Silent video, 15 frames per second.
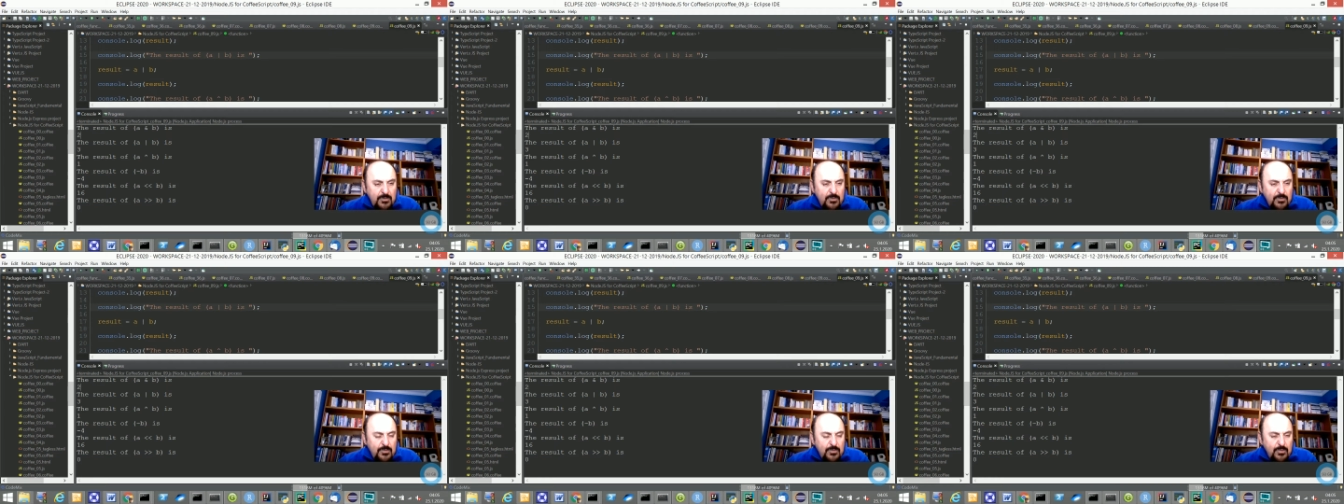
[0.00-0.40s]

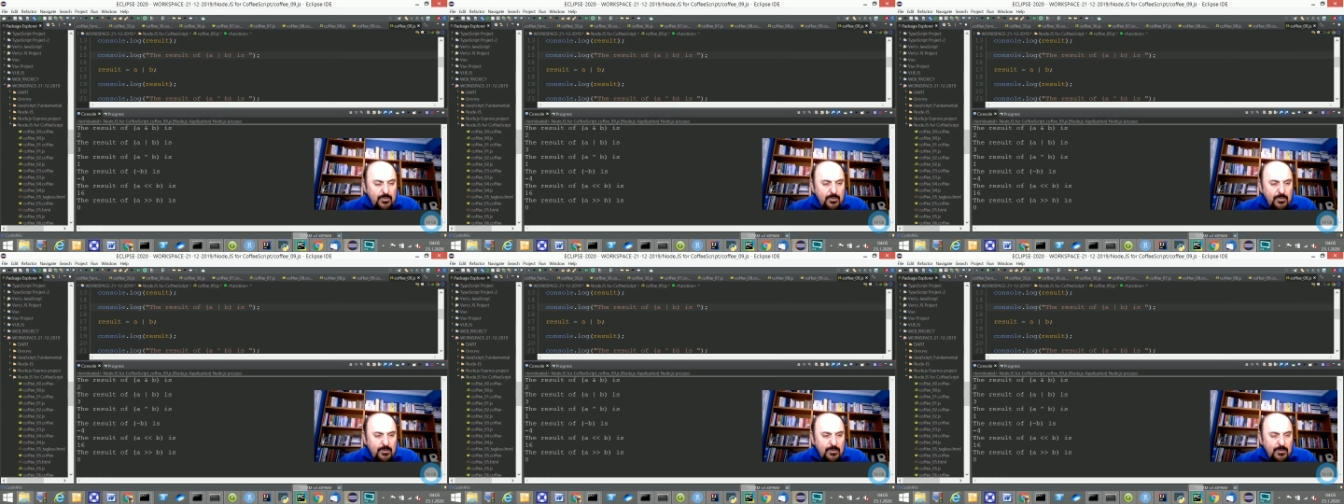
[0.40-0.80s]

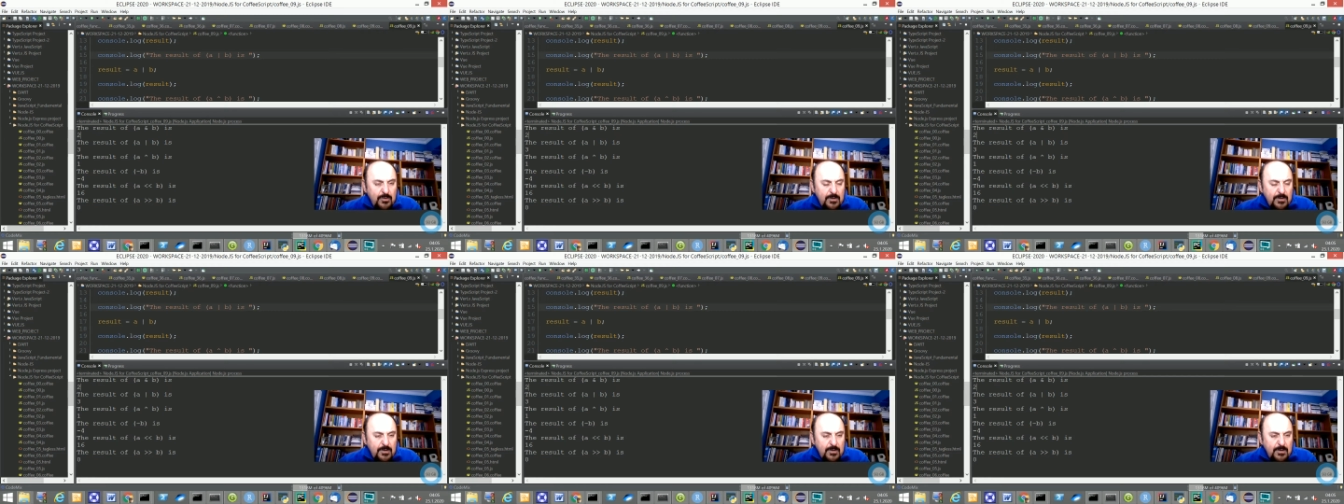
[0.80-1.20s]
2
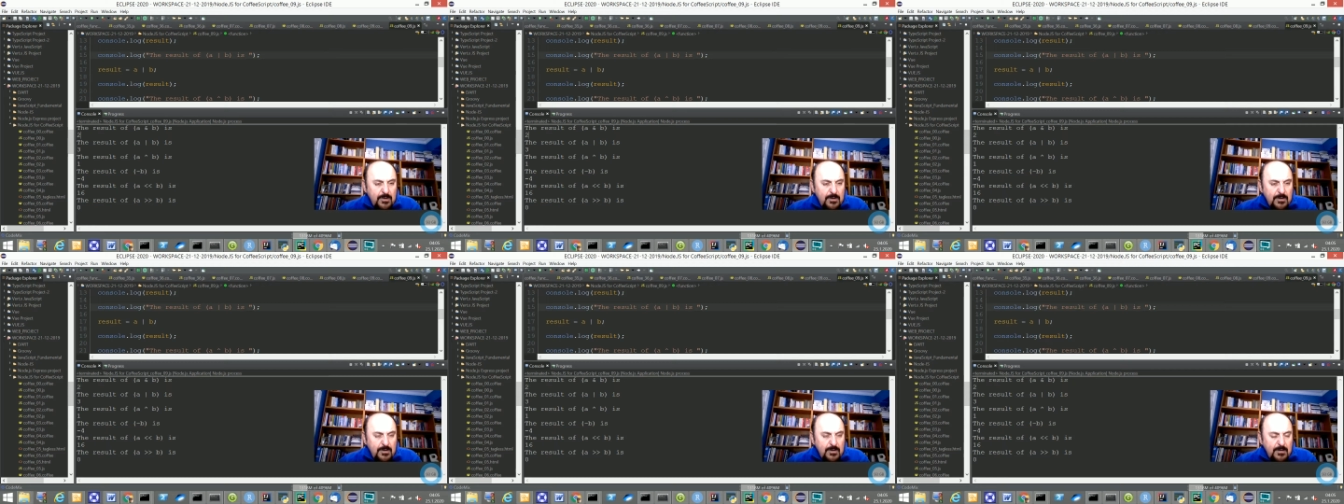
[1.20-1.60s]

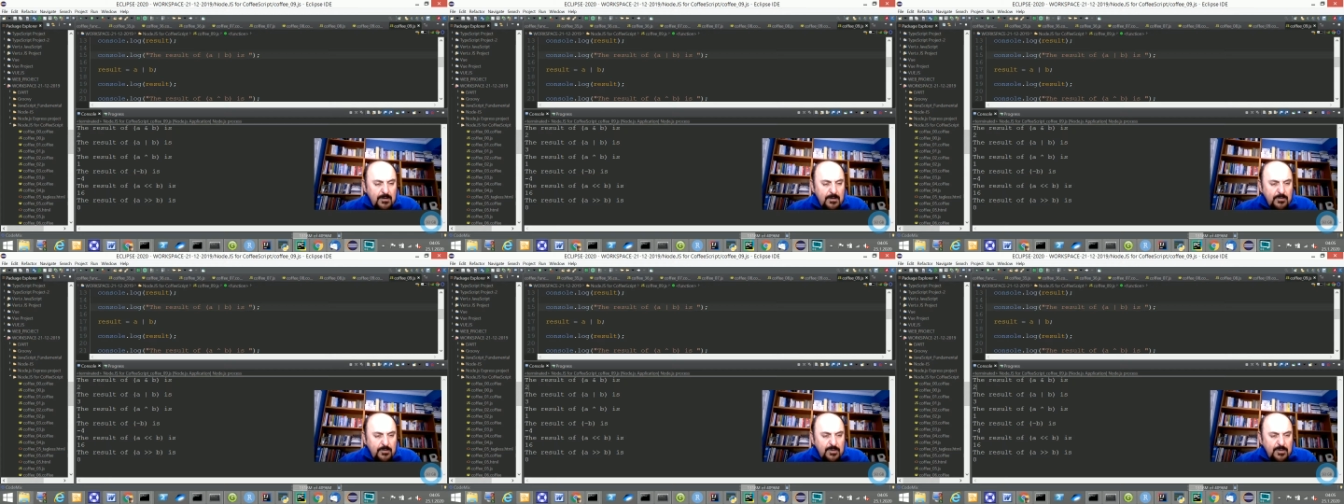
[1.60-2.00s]

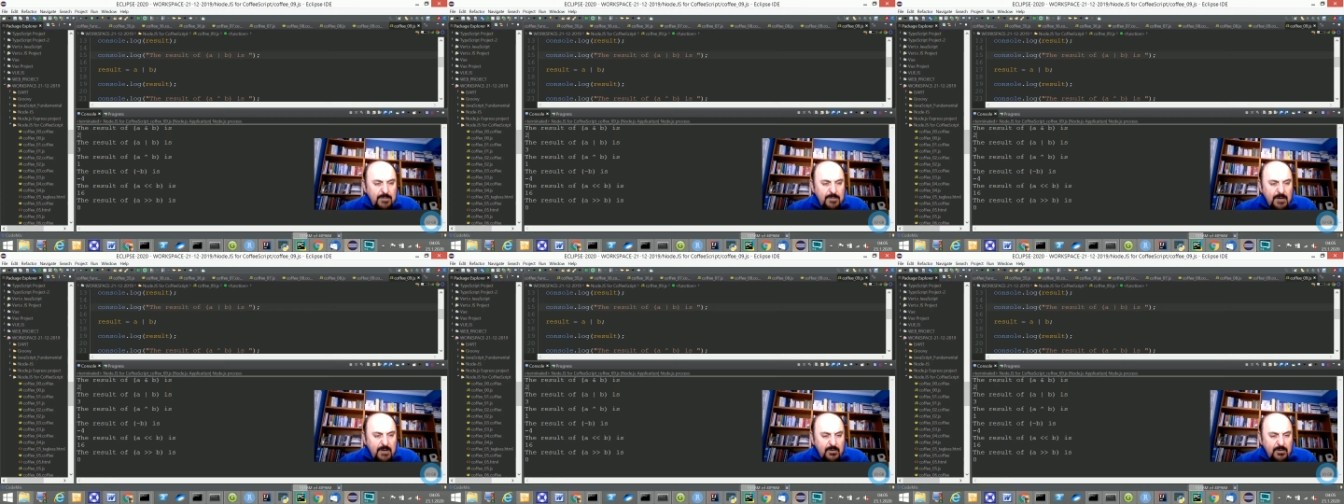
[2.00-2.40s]
to the
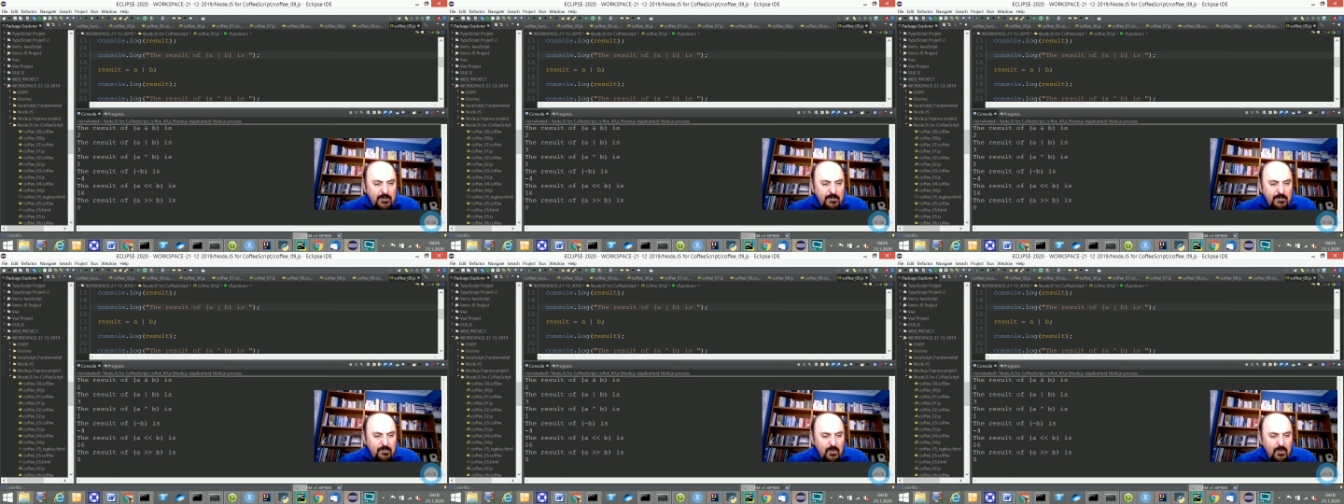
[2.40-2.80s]
power of
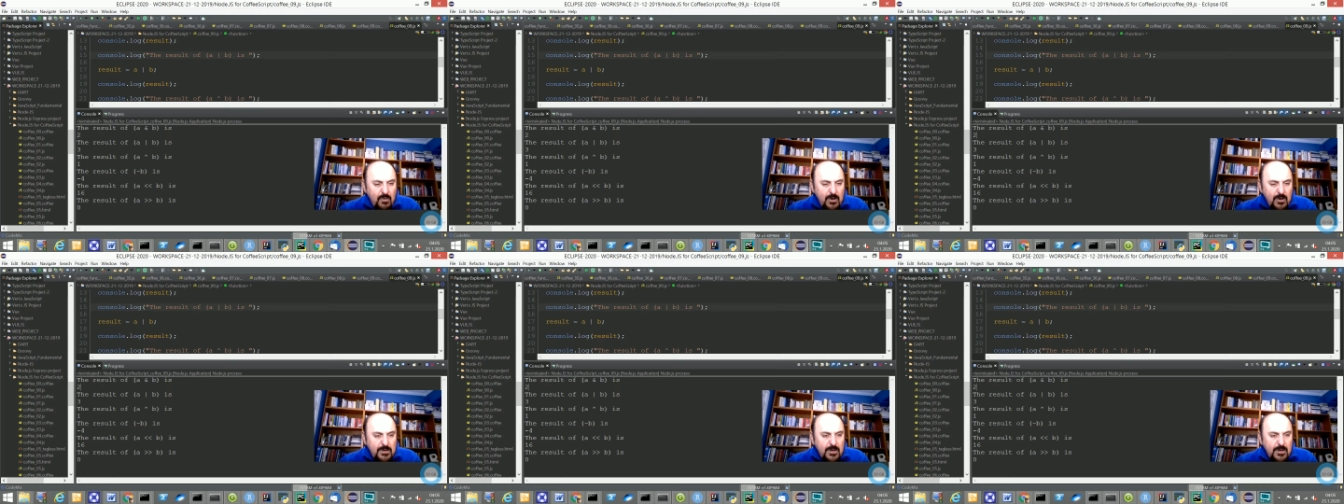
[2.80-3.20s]
4